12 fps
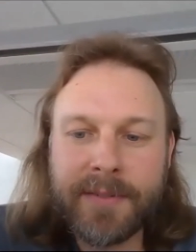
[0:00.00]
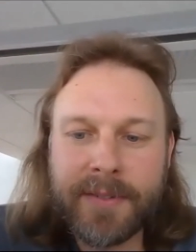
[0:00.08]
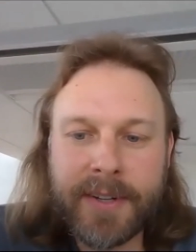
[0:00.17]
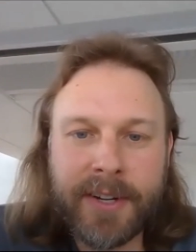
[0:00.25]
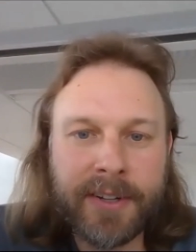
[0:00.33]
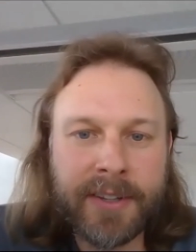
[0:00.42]

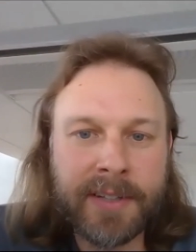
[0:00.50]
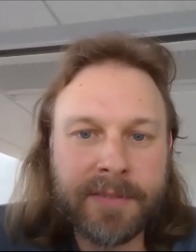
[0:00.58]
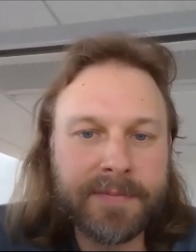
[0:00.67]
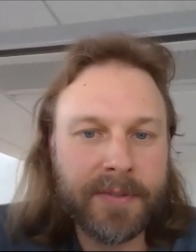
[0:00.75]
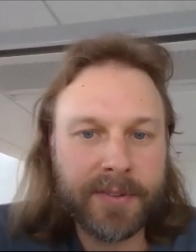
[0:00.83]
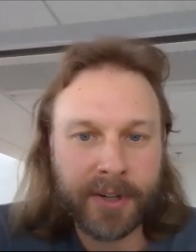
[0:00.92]
We're
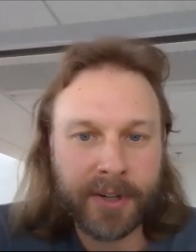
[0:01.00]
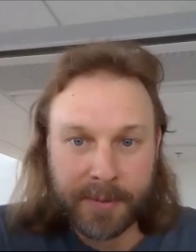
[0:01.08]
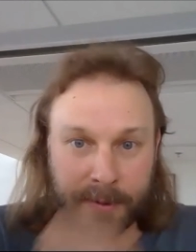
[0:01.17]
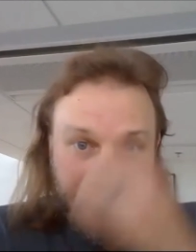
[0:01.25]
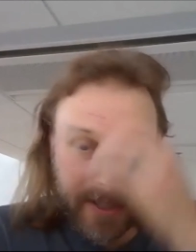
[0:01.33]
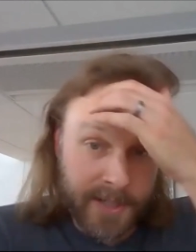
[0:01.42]
currently starting to
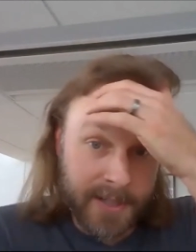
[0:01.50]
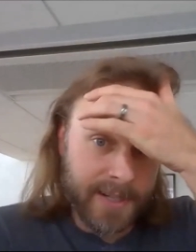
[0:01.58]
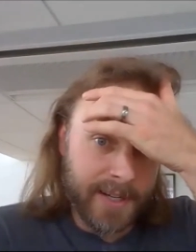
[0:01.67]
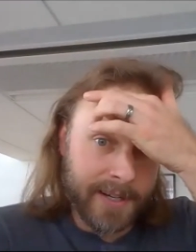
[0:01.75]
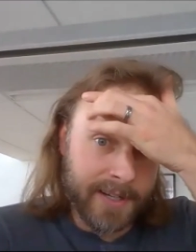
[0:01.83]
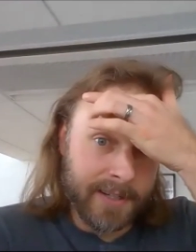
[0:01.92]
work on
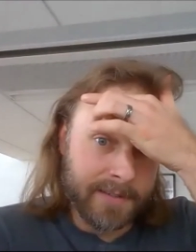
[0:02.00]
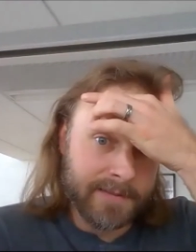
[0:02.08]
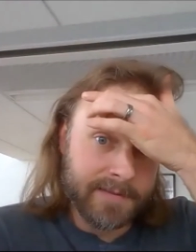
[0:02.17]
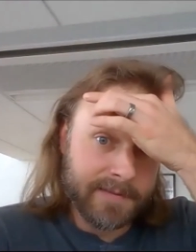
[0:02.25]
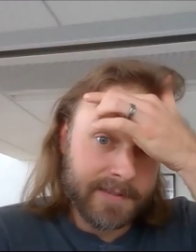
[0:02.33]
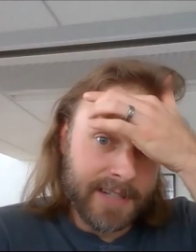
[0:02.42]
a
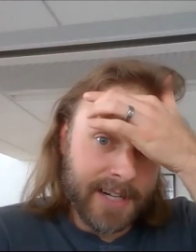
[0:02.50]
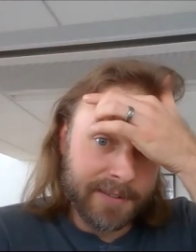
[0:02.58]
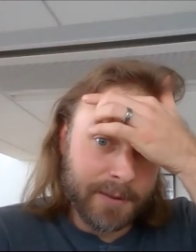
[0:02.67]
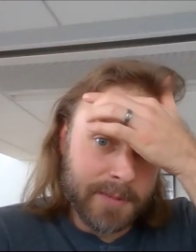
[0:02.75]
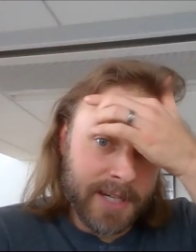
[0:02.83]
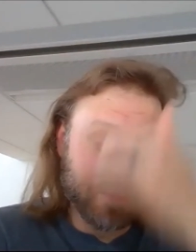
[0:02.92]
dining
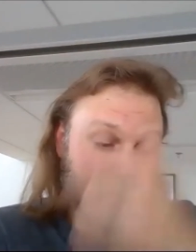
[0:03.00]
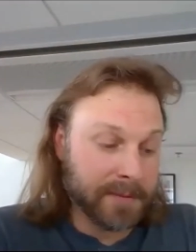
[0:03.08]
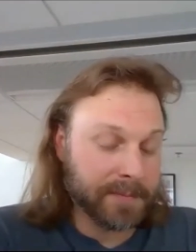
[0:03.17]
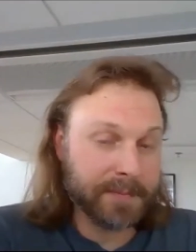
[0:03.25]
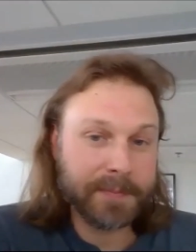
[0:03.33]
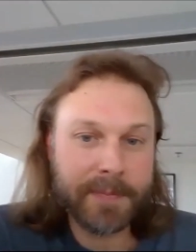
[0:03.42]
room table,
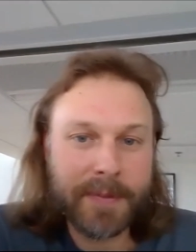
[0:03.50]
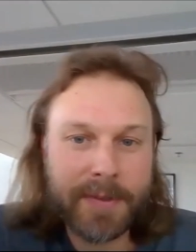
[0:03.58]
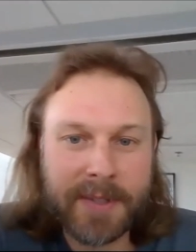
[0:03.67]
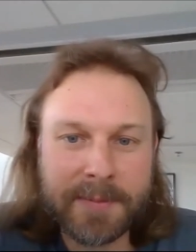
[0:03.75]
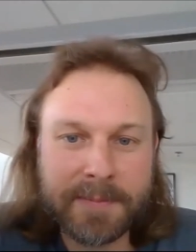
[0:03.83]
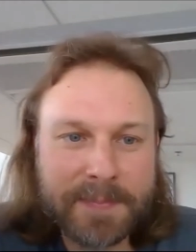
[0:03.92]

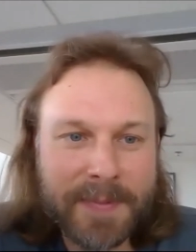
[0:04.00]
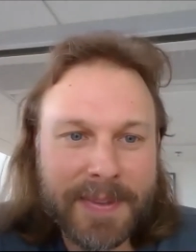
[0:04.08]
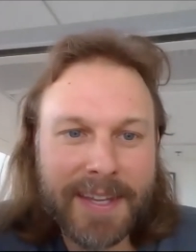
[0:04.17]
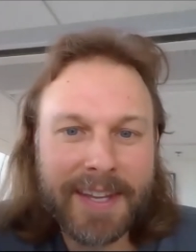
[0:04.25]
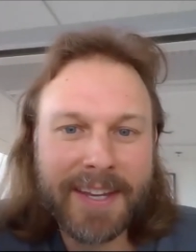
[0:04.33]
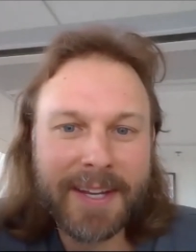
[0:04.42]
so,
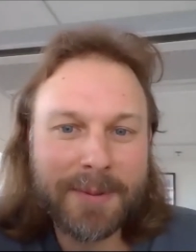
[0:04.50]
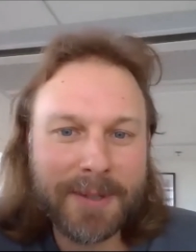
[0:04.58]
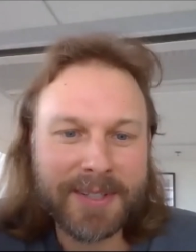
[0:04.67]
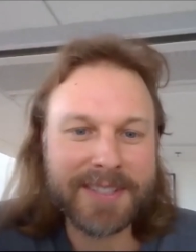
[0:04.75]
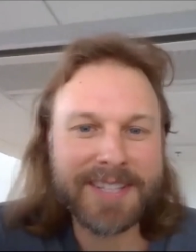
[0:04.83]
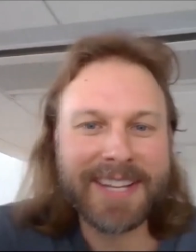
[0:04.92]

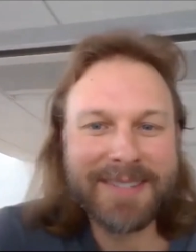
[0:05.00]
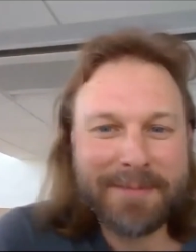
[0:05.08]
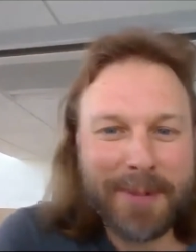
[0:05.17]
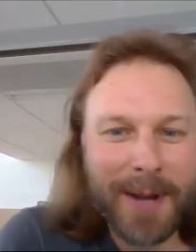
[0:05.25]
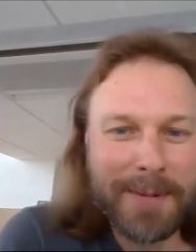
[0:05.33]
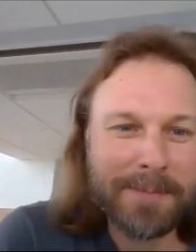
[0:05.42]
which is
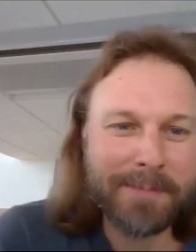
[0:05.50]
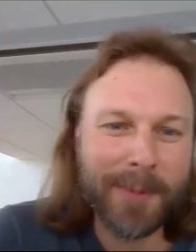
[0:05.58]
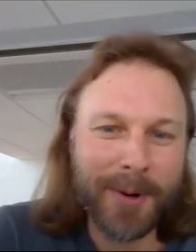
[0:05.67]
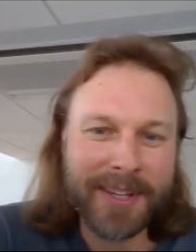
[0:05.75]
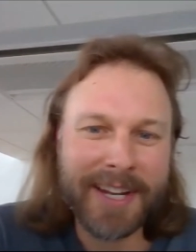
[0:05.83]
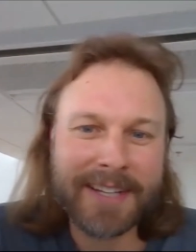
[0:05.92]
probably
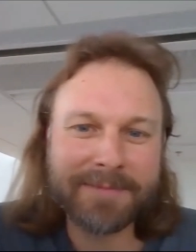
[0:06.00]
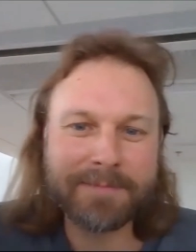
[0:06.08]
more than I